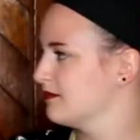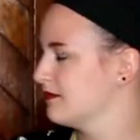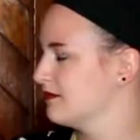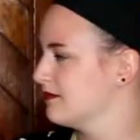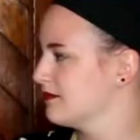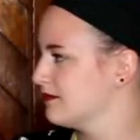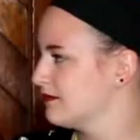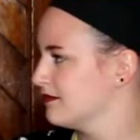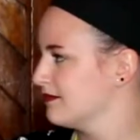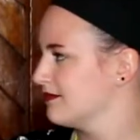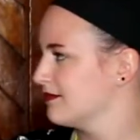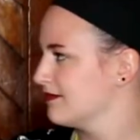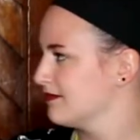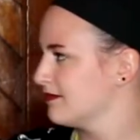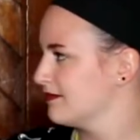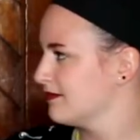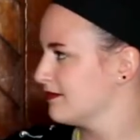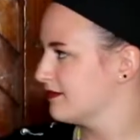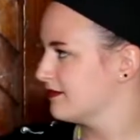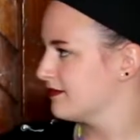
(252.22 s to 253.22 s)

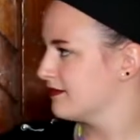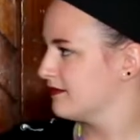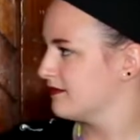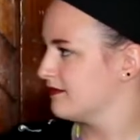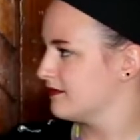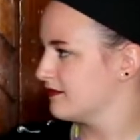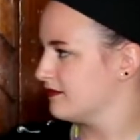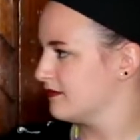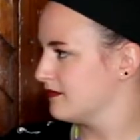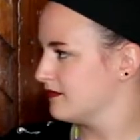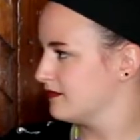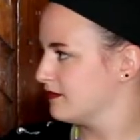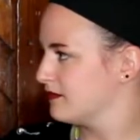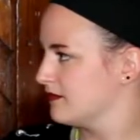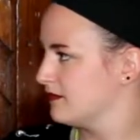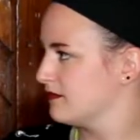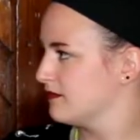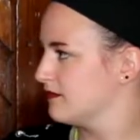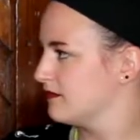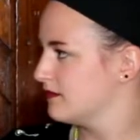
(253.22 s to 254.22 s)

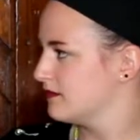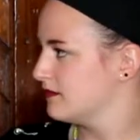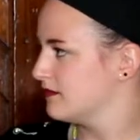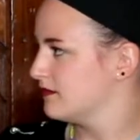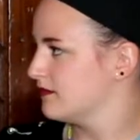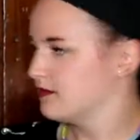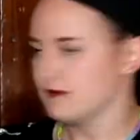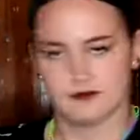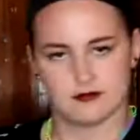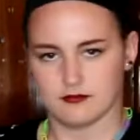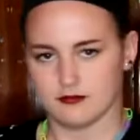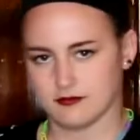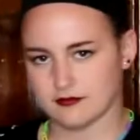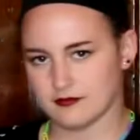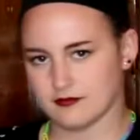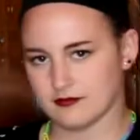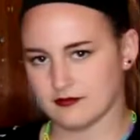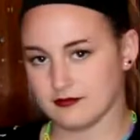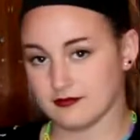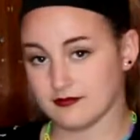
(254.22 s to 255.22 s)

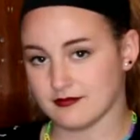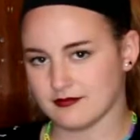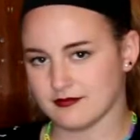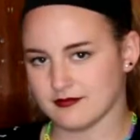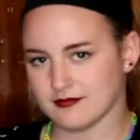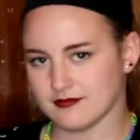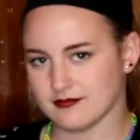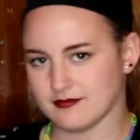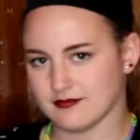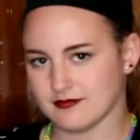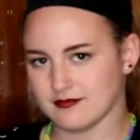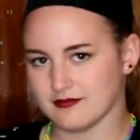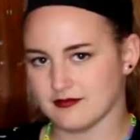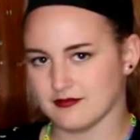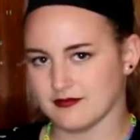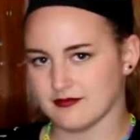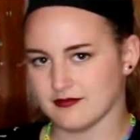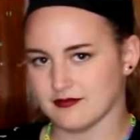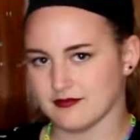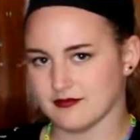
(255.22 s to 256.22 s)

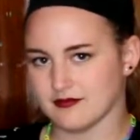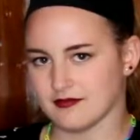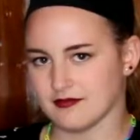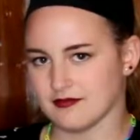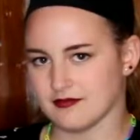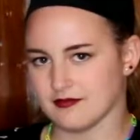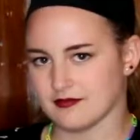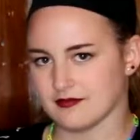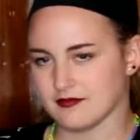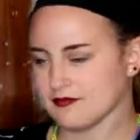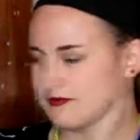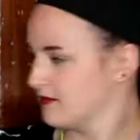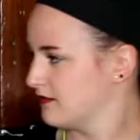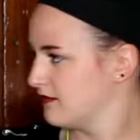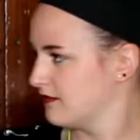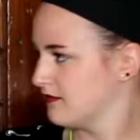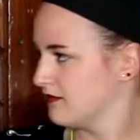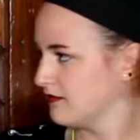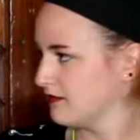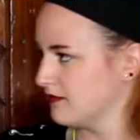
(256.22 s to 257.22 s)

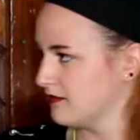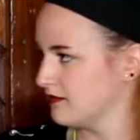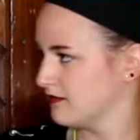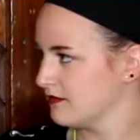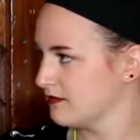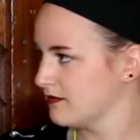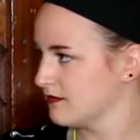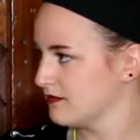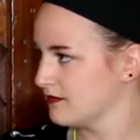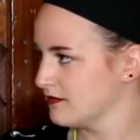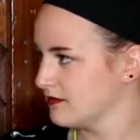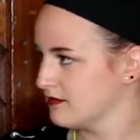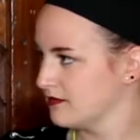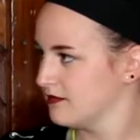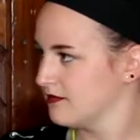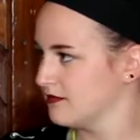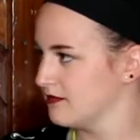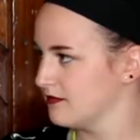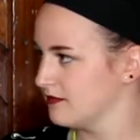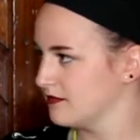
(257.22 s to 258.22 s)

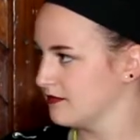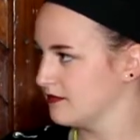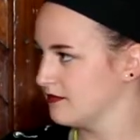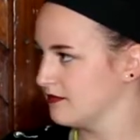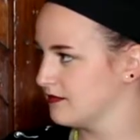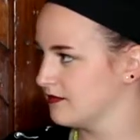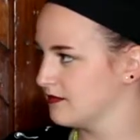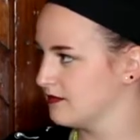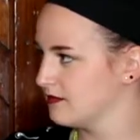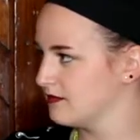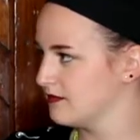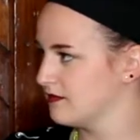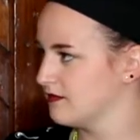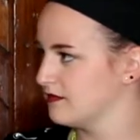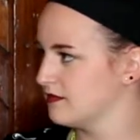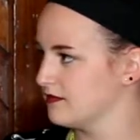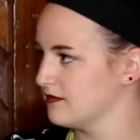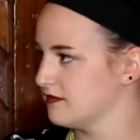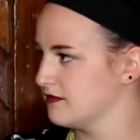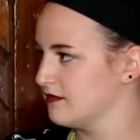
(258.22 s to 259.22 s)

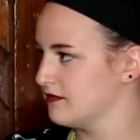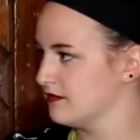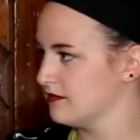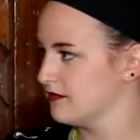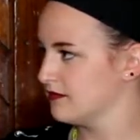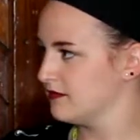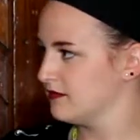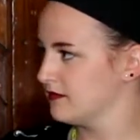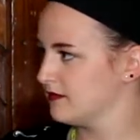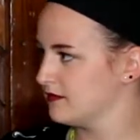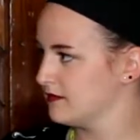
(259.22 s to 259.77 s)
(silent)